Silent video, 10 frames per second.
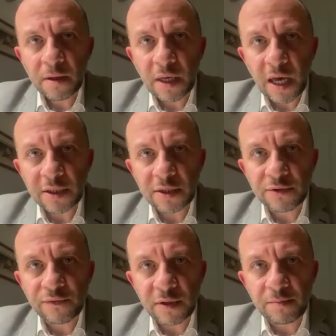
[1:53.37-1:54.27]
Gaza
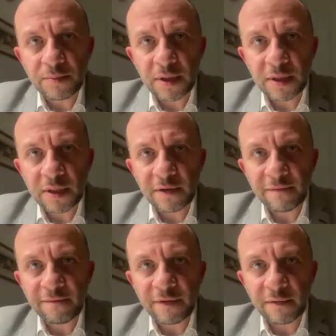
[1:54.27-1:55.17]
Strip and a
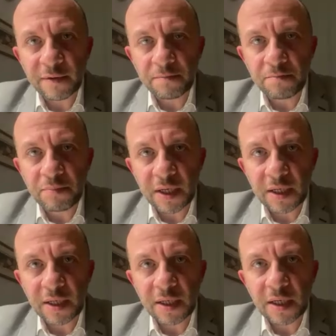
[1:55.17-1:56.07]
very
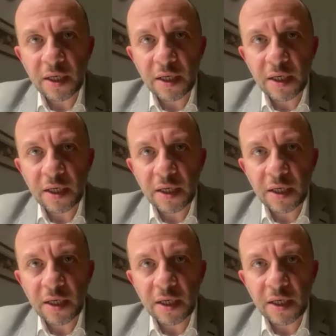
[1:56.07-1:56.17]
big